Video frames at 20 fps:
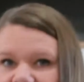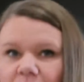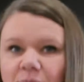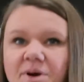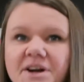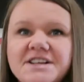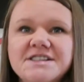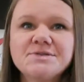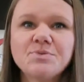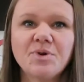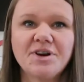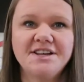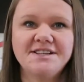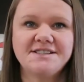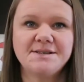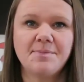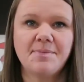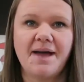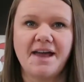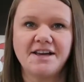We just
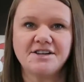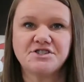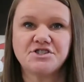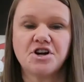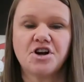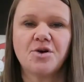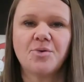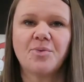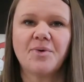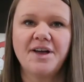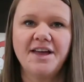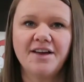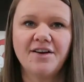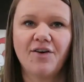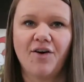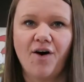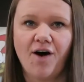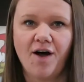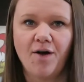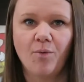wanted to make sure we
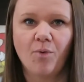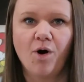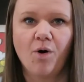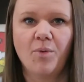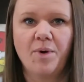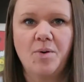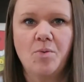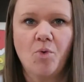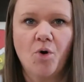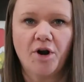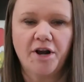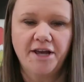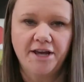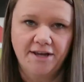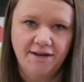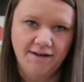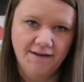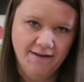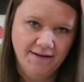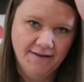got what we
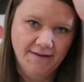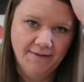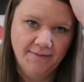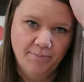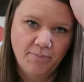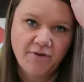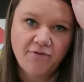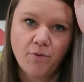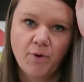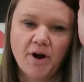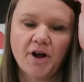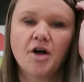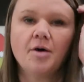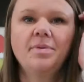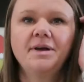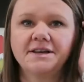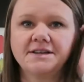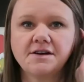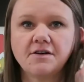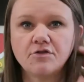wanted before it
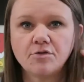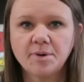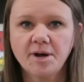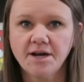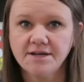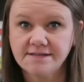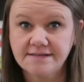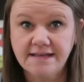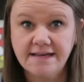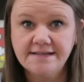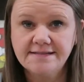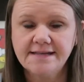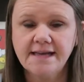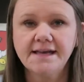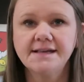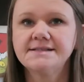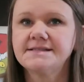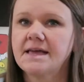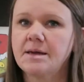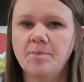got picked over, because these
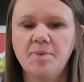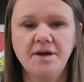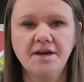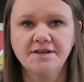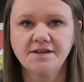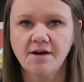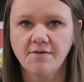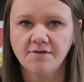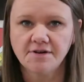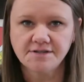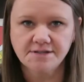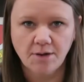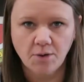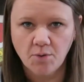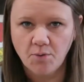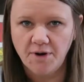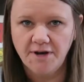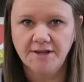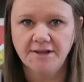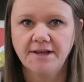things get picked over so
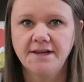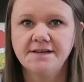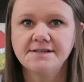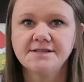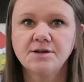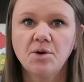quickly.